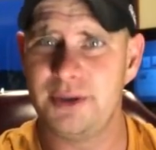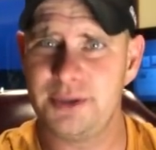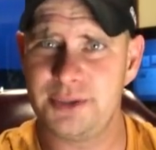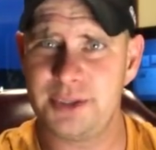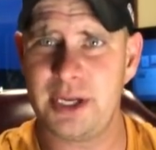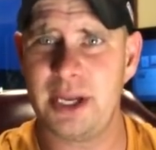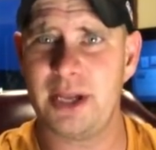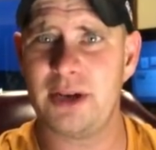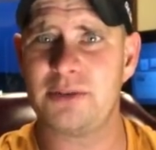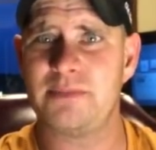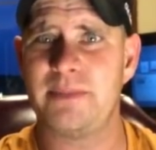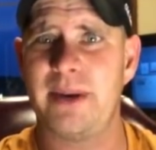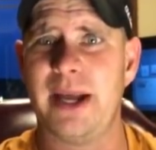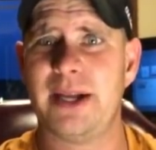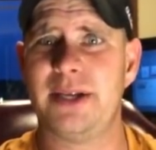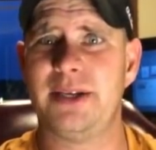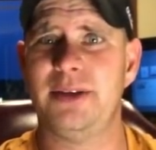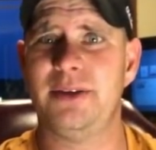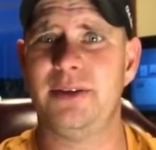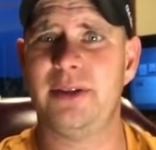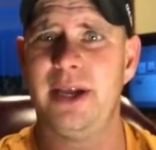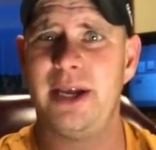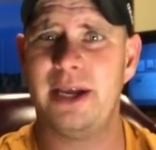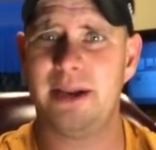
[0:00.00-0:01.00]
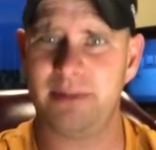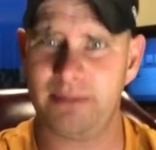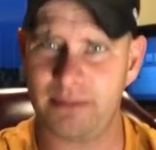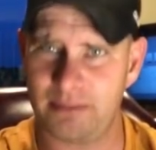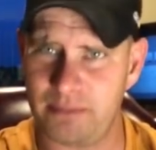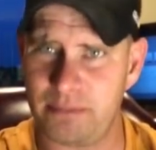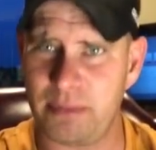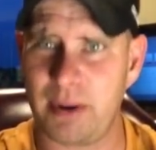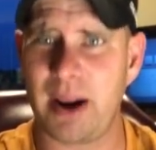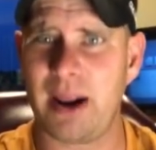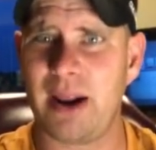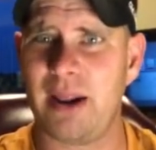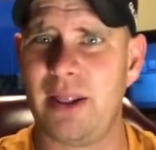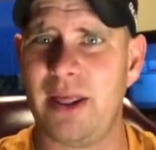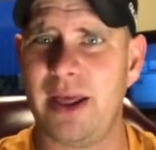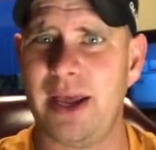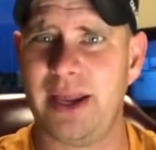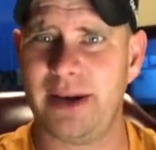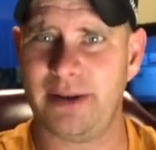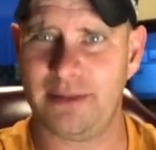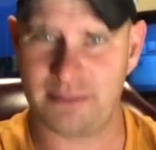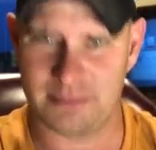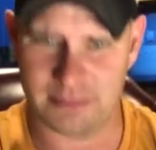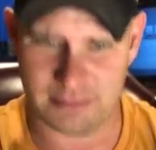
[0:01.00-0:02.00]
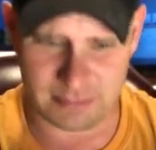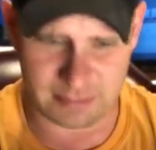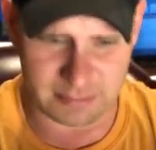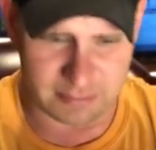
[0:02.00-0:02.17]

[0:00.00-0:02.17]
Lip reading: channel's about to do that. Proud of that.